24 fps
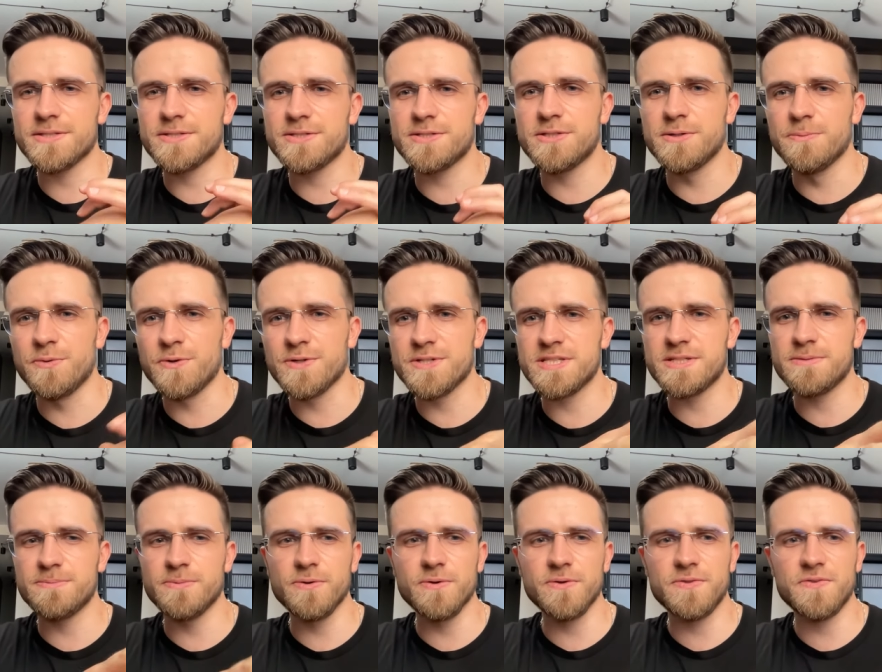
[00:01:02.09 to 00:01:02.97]
super
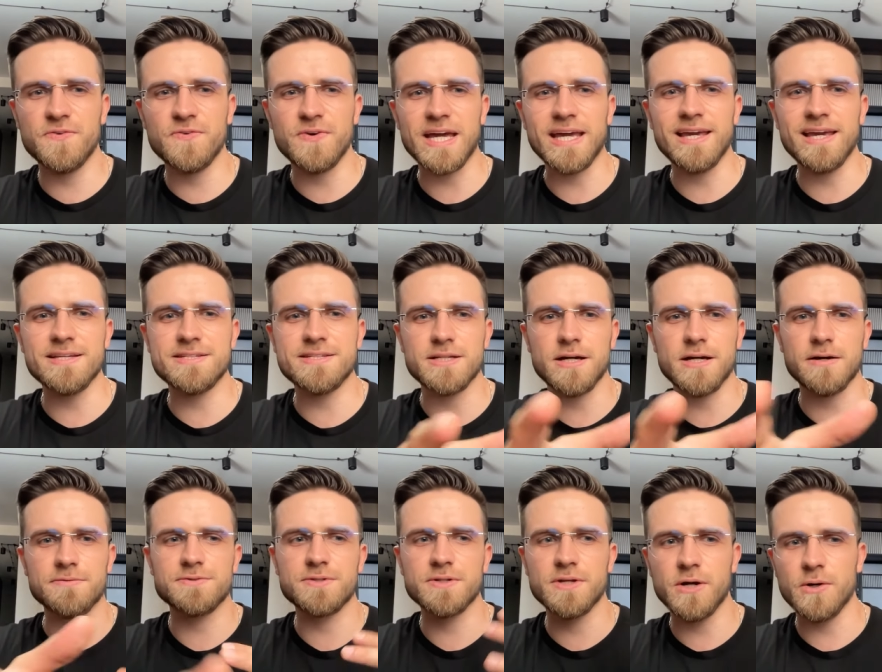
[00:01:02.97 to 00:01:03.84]
smooth face
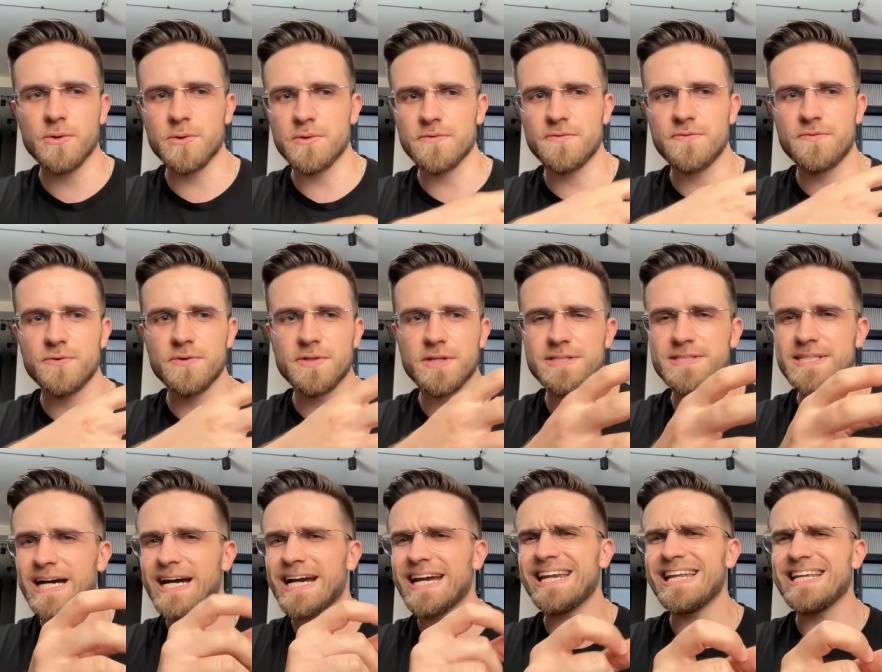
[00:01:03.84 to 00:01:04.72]
after going through the
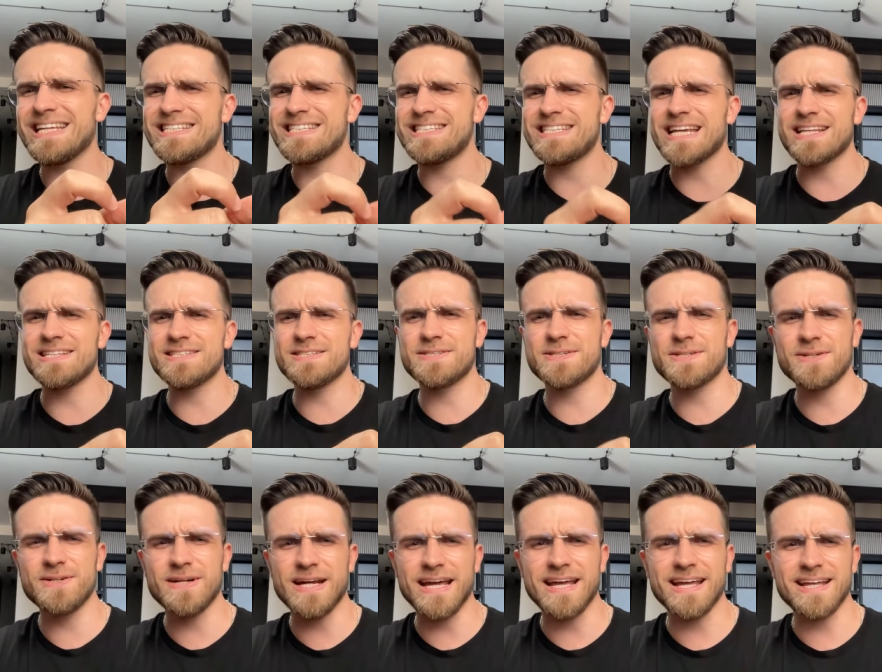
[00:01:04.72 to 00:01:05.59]
tiny
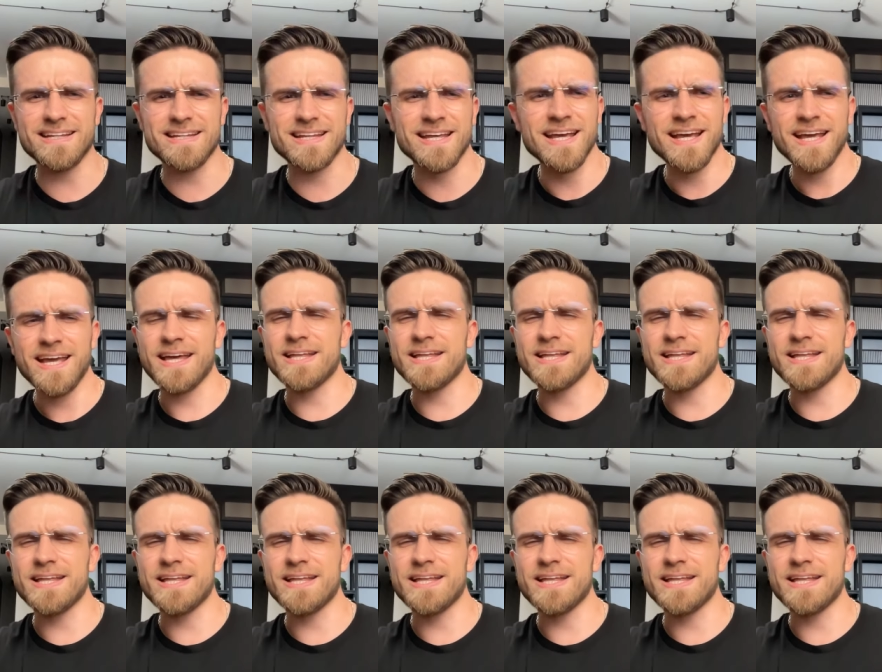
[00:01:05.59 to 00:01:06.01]
sensor and